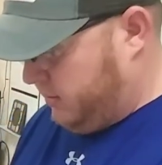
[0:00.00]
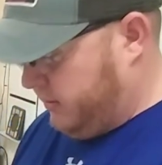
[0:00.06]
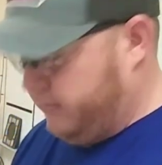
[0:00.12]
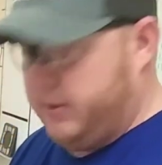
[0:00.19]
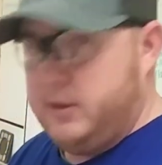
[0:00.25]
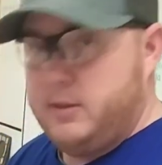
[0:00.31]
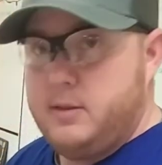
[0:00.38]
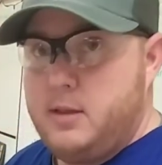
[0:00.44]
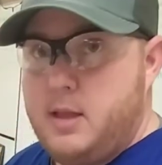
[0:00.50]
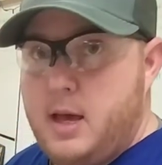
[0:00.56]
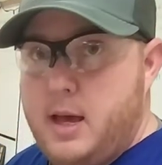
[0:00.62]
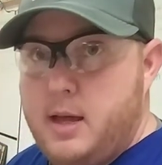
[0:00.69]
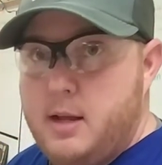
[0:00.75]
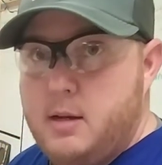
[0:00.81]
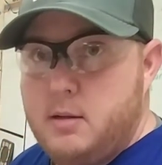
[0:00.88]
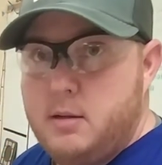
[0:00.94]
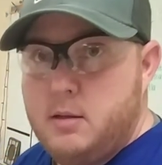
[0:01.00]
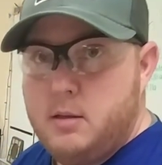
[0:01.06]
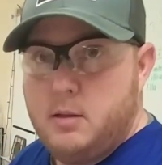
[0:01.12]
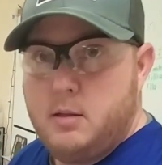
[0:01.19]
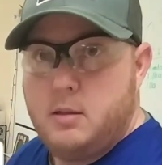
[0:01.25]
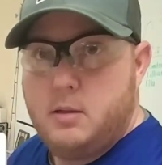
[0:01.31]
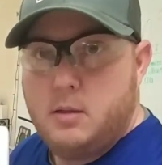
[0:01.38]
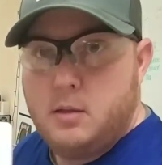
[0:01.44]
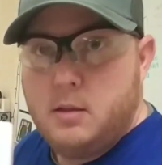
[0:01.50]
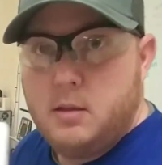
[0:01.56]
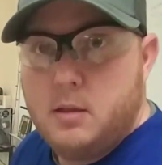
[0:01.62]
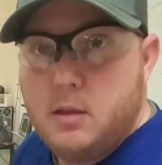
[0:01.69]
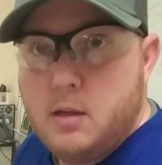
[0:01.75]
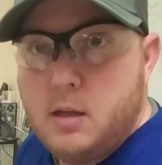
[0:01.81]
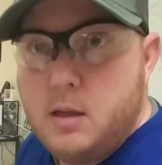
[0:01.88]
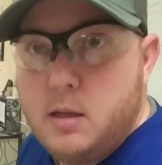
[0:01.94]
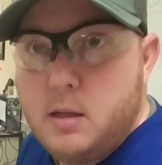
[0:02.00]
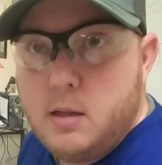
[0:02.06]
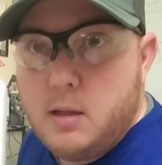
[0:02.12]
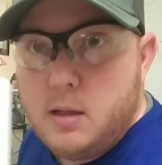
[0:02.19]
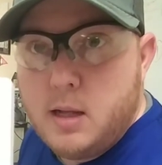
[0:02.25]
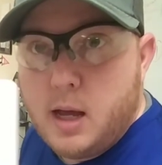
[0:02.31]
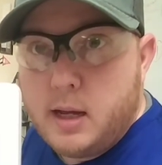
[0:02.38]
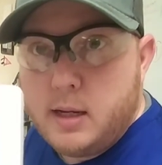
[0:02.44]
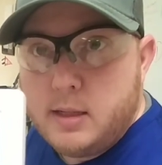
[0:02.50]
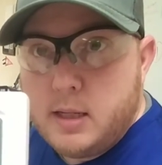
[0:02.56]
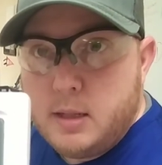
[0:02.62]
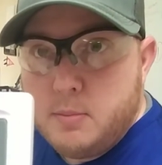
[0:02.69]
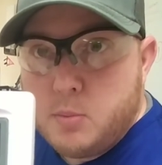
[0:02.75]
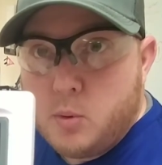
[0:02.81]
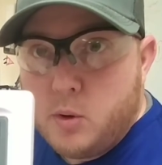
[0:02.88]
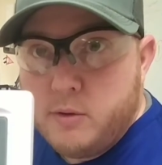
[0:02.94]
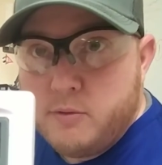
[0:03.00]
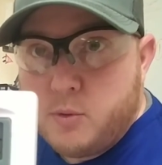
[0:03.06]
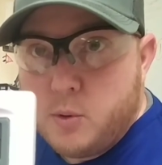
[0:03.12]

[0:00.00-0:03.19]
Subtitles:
you can see that. 19.4